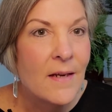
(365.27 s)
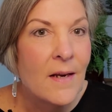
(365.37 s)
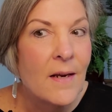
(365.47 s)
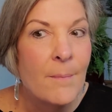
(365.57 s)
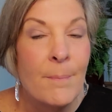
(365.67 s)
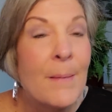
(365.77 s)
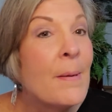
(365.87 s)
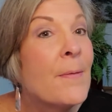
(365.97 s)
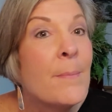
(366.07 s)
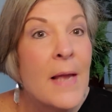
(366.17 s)
Bed
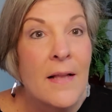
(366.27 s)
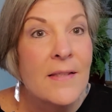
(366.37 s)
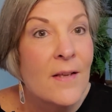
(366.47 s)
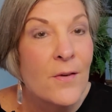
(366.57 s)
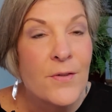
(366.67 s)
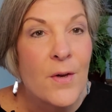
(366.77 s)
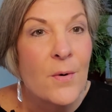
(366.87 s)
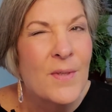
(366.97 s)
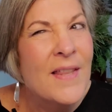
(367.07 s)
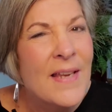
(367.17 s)
Bath & Beyond sells
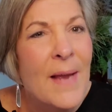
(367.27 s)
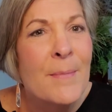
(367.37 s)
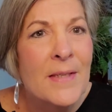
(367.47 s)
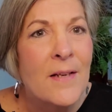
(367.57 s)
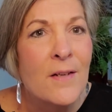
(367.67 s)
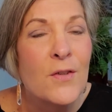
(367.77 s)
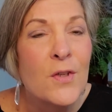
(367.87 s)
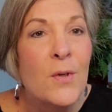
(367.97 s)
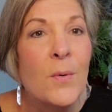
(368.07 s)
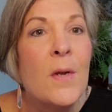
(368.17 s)
those. I think Amazon does
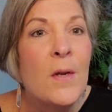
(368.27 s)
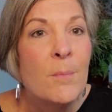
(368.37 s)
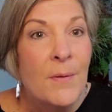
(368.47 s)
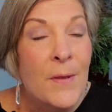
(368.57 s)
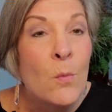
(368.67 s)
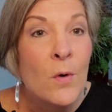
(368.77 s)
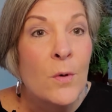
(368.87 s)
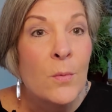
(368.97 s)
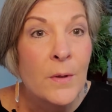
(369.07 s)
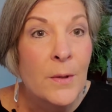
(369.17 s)
too, but they
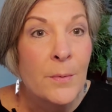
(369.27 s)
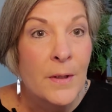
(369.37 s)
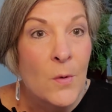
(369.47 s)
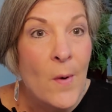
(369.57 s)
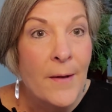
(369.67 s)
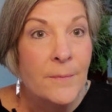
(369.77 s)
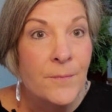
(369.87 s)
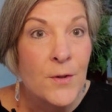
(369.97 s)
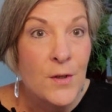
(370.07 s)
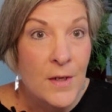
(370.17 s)
work really, really well
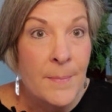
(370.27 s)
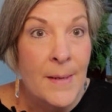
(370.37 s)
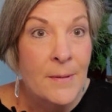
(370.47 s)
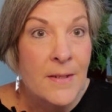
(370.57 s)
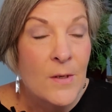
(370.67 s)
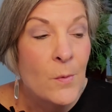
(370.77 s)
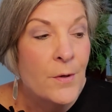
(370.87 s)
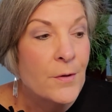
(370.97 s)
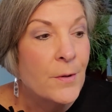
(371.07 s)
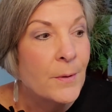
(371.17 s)
so you can be able to see what
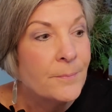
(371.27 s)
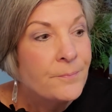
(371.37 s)
you're doing.